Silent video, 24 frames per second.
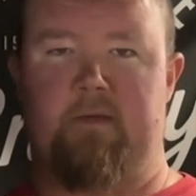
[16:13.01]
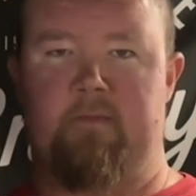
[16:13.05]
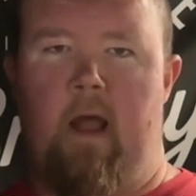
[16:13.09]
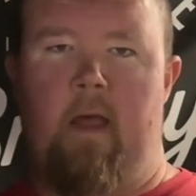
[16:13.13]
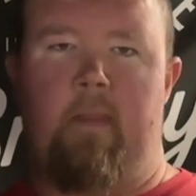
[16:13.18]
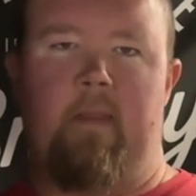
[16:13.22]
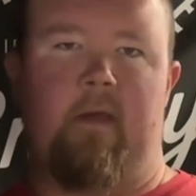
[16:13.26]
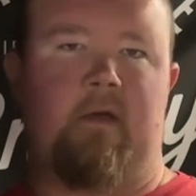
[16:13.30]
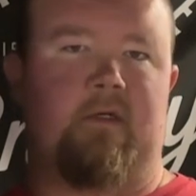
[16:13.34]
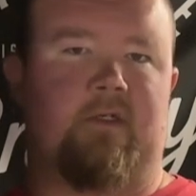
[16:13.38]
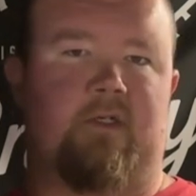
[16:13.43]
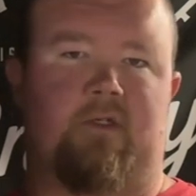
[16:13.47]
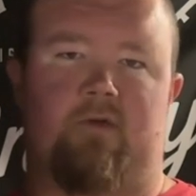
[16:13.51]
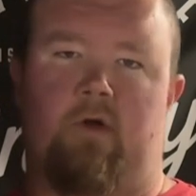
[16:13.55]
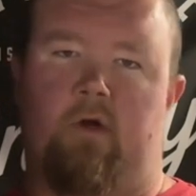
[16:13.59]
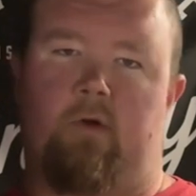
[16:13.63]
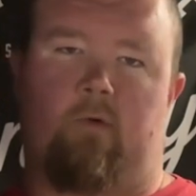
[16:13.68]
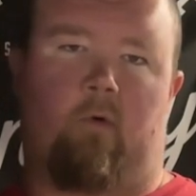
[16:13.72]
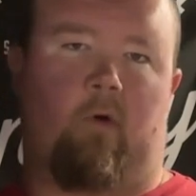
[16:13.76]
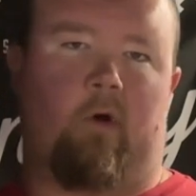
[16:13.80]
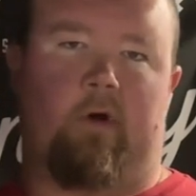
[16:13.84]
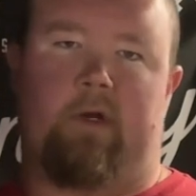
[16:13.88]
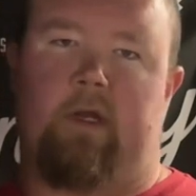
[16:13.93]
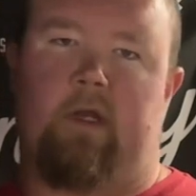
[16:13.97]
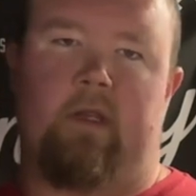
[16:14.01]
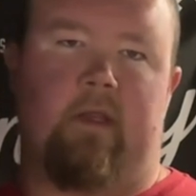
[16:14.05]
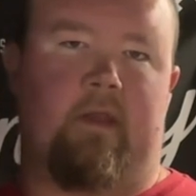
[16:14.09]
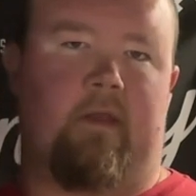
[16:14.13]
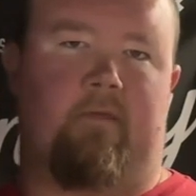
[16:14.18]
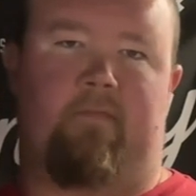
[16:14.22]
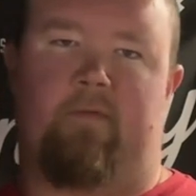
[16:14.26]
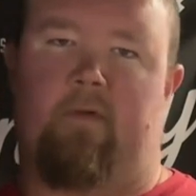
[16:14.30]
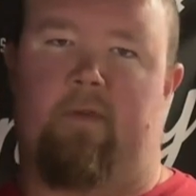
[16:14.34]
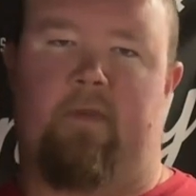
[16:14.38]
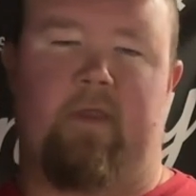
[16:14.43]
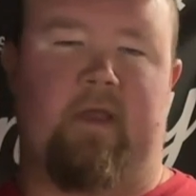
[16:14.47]
And then just like working the
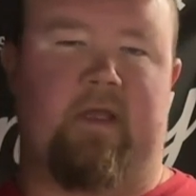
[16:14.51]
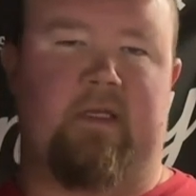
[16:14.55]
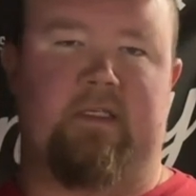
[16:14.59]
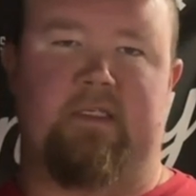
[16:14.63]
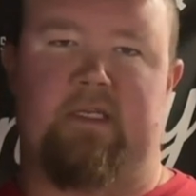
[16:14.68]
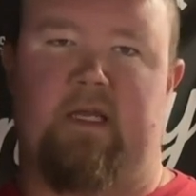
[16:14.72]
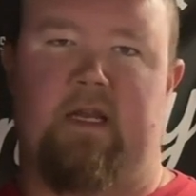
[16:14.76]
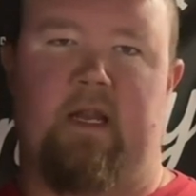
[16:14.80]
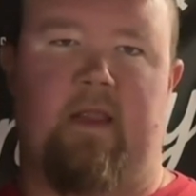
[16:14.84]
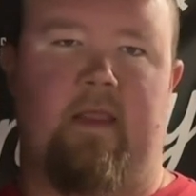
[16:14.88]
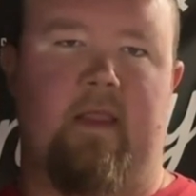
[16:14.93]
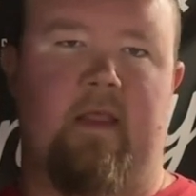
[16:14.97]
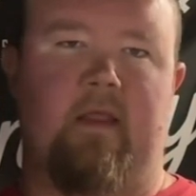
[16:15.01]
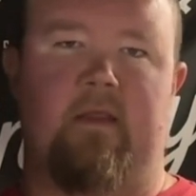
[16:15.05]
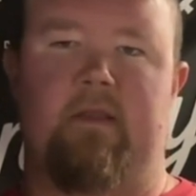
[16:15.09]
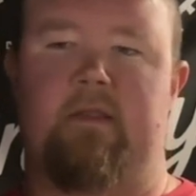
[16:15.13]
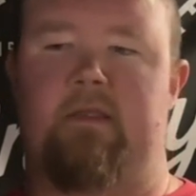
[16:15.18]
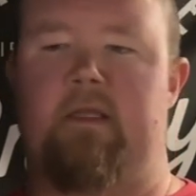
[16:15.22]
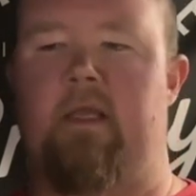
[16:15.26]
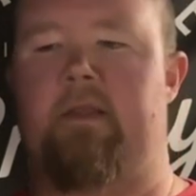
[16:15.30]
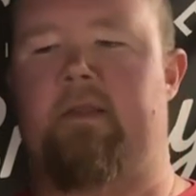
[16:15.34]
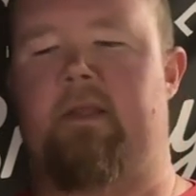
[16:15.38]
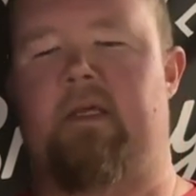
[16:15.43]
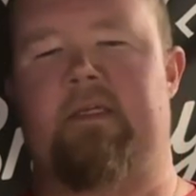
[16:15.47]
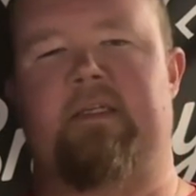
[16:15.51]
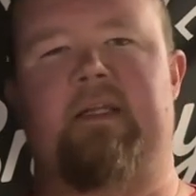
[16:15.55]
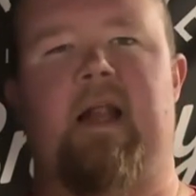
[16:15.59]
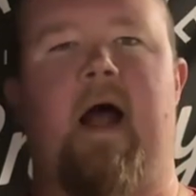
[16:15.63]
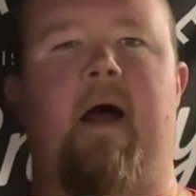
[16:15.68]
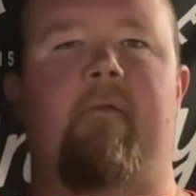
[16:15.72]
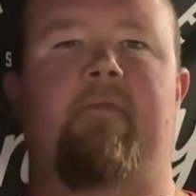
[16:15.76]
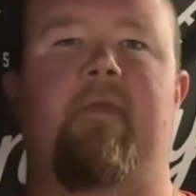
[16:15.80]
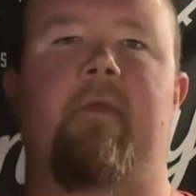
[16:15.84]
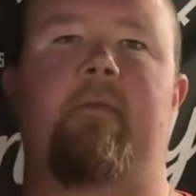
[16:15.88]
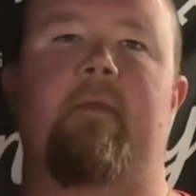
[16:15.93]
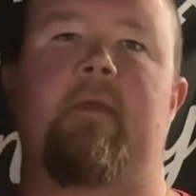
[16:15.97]
different things in. And it doesn't
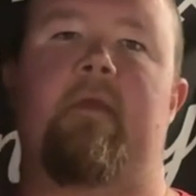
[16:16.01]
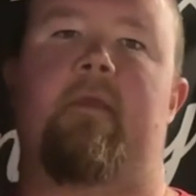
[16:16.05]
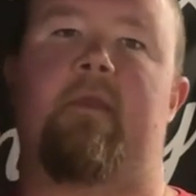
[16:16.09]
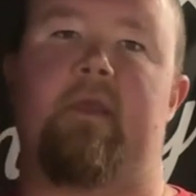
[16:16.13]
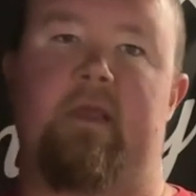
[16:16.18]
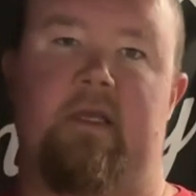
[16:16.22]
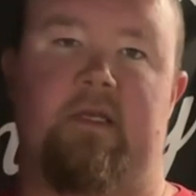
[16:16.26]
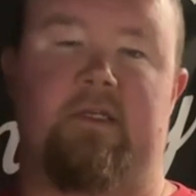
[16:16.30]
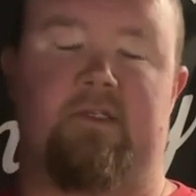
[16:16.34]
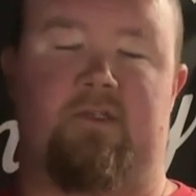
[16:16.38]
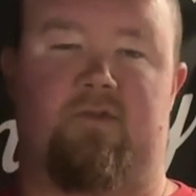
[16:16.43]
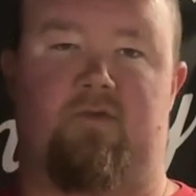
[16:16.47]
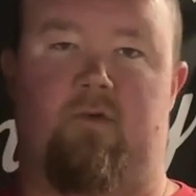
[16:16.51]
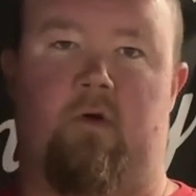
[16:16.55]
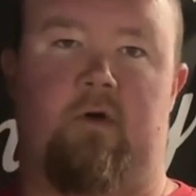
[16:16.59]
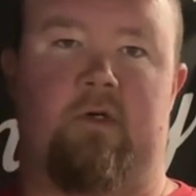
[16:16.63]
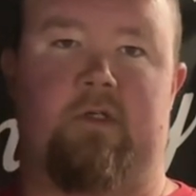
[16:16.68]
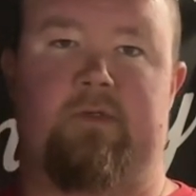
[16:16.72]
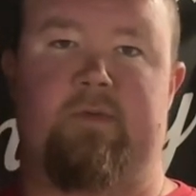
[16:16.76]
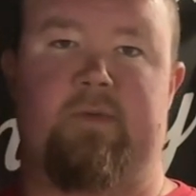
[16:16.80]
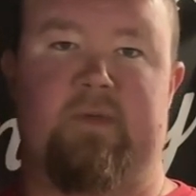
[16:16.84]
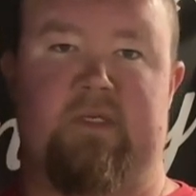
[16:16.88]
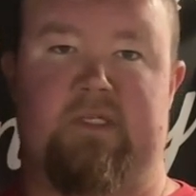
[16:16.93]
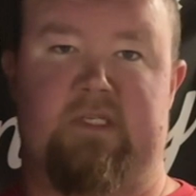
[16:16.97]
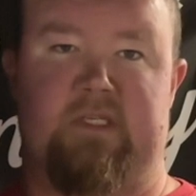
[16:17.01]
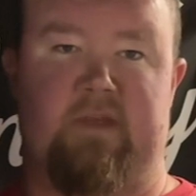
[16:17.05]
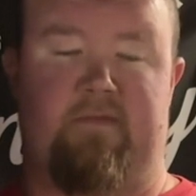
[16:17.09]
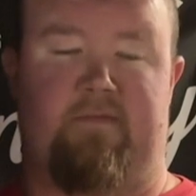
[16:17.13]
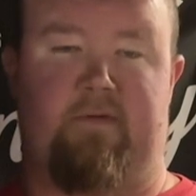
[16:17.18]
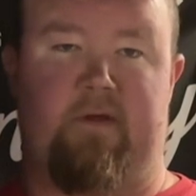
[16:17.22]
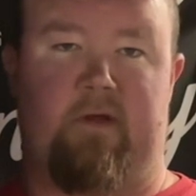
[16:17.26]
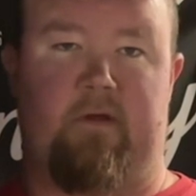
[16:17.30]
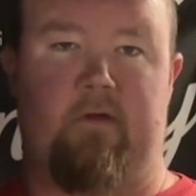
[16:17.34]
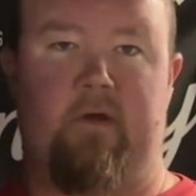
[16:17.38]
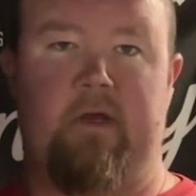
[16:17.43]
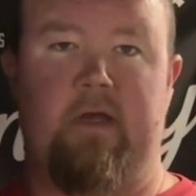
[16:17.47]
have to be these drills
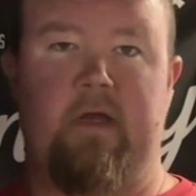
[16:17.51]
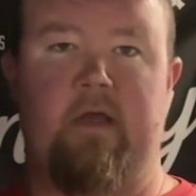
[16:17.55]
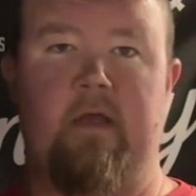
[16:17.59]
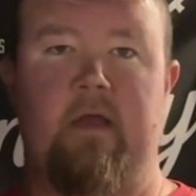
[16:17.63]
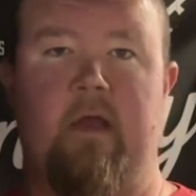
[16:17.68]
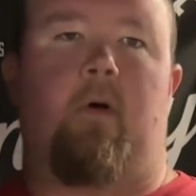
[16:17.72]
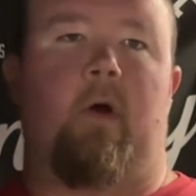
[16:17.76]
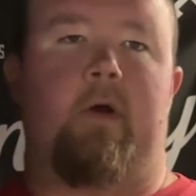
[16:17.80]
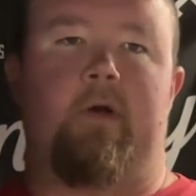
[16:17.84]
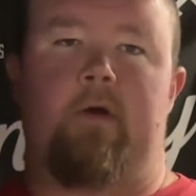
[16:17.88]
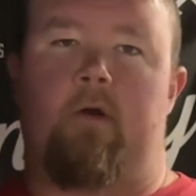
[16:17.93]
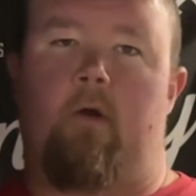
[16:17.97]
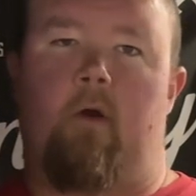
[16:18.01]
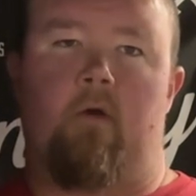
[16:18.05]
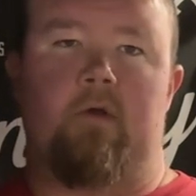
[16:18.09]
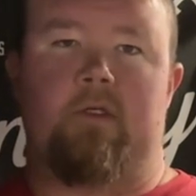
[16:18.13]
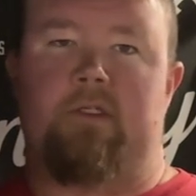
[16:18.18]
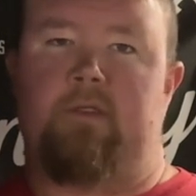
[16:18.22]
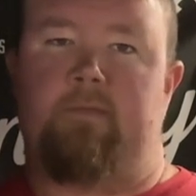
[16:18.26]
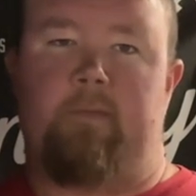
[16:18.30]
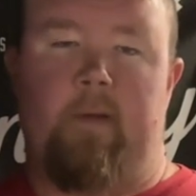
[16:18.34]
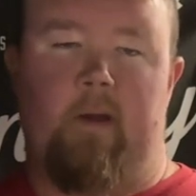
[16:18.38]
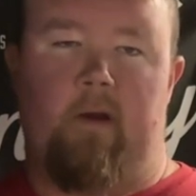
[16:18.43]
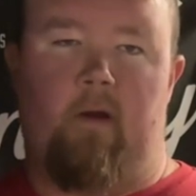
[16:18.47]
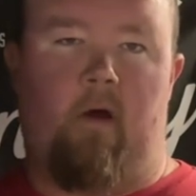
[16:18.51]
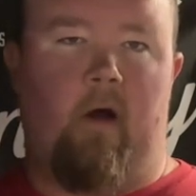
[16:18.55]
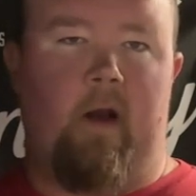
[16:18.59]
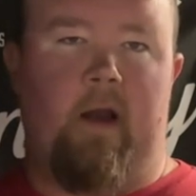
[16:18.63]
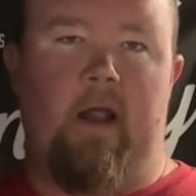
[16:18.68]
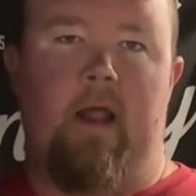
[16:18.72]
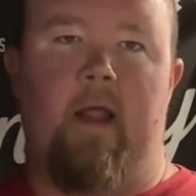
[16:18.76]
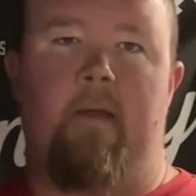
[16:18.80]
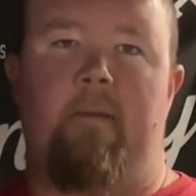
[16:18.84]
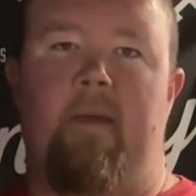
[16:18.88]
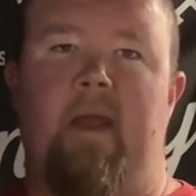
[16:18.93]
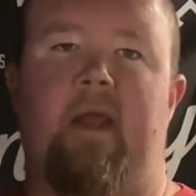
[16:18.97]
specifically. Putting your own spin on
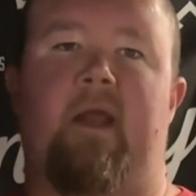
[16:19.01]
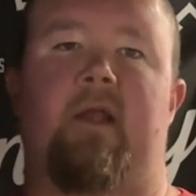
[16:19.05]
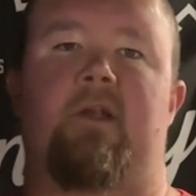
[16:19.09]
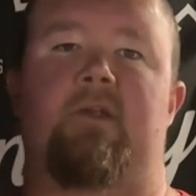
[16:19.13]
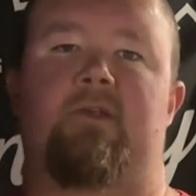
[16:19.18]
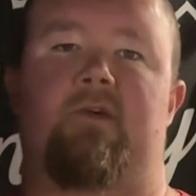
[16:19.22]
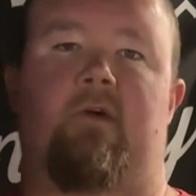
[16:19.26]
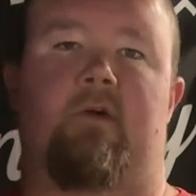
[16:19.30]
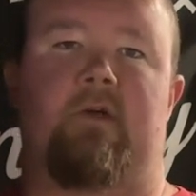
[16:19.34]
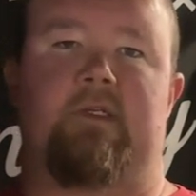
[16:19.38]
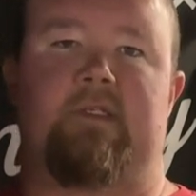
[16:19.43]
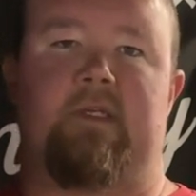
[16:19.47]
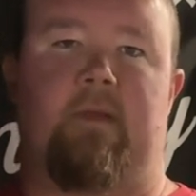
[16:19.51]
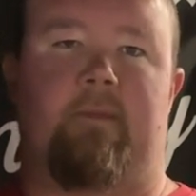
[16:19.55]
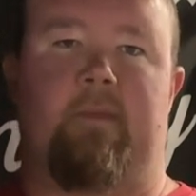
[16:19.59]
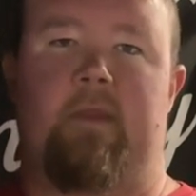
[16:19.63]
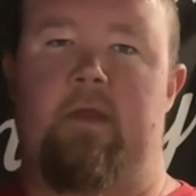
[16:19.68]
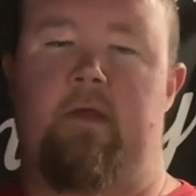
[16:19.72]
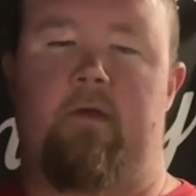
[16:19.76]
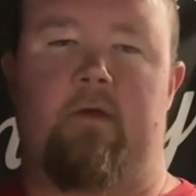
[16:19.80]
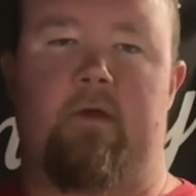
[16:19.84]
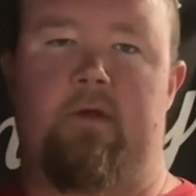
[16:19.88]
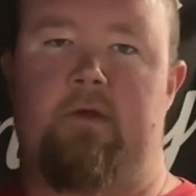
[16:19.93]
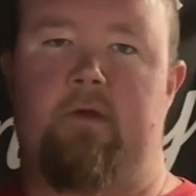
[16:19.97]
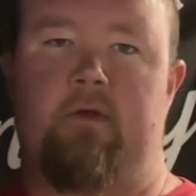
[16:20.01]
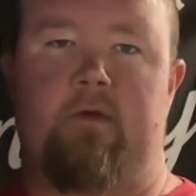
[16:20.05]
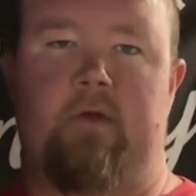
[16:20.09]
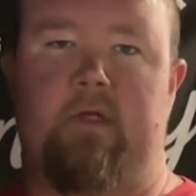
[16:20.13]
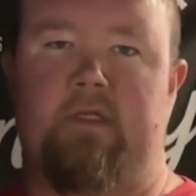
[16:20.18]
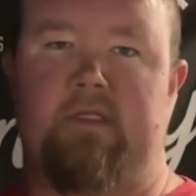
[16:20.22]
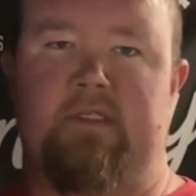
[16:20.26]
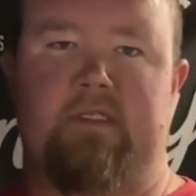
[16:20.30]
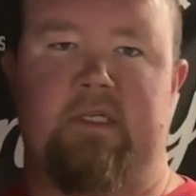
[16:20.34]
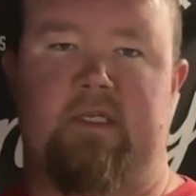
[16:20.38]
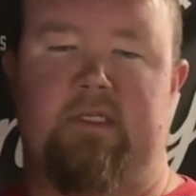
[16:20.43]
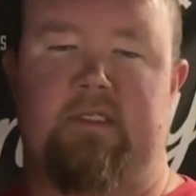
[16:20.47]
it and making sure it's something you can do
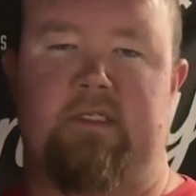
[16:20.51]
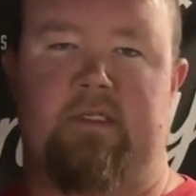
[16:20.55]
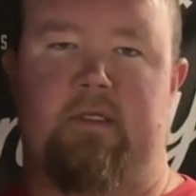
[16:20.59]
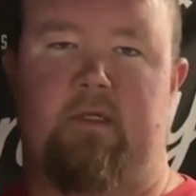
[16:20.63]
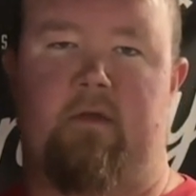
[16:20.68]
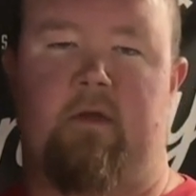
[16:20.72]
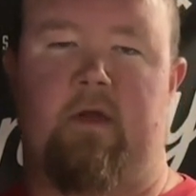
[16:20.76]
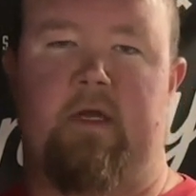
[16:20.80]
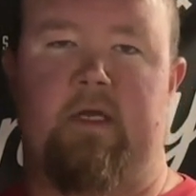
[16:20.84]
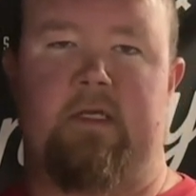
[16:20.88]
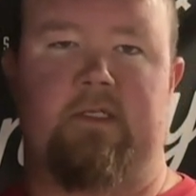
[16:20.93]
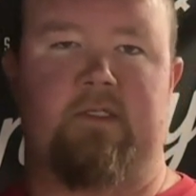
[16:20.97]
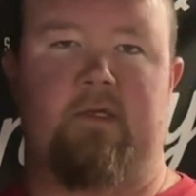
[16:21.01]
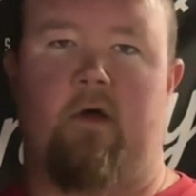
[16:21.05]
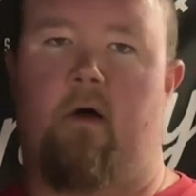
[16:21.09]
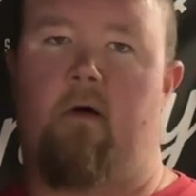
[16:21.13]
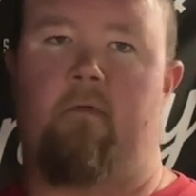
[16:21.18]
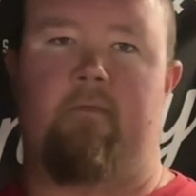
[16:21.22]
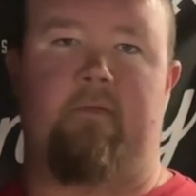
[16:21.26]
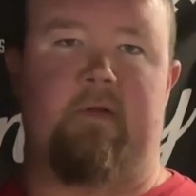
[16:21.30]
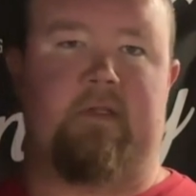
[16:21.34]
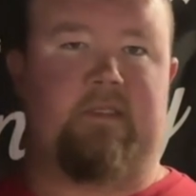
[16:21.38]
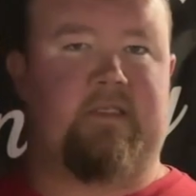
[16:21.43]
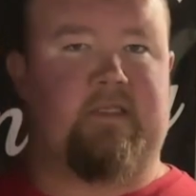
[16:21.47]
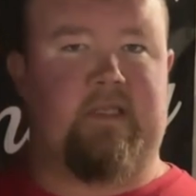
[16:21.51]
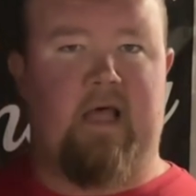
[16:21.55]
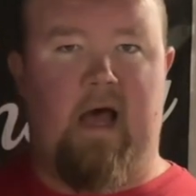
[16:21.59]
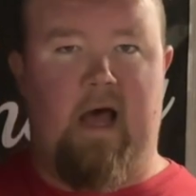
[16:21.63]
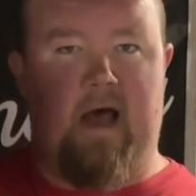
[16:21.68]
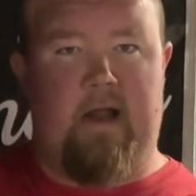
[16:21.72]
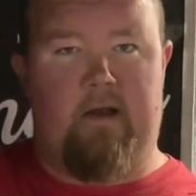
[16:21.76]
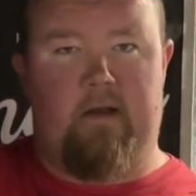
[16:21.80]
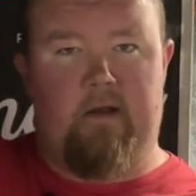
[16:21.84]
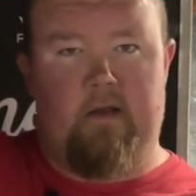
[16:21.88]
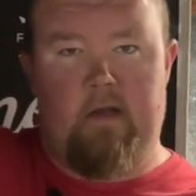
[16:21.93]
consistently. So if it's that,